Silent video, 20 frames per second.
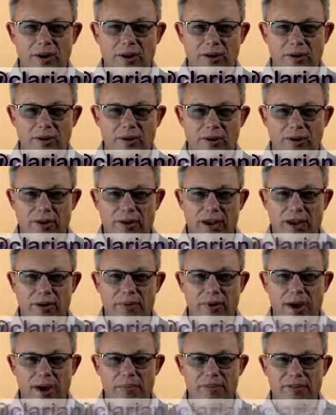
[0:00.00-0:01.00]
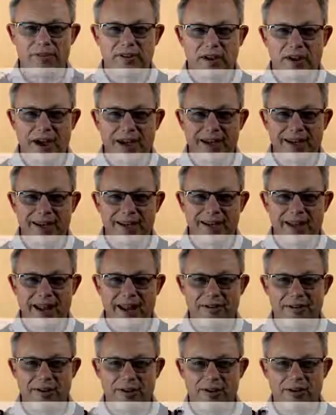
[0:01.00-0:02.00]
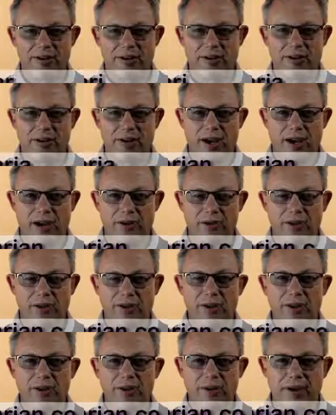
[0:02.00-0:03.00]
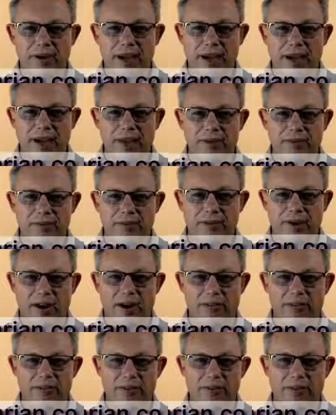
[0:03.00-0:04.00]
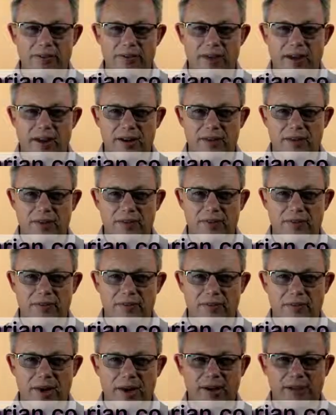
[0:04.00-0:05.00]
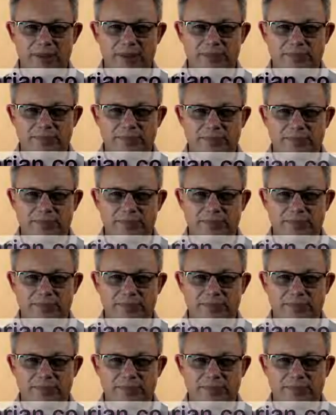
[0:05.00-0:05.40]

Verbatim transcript: or look on our website clarian.co.uk for our full technical information.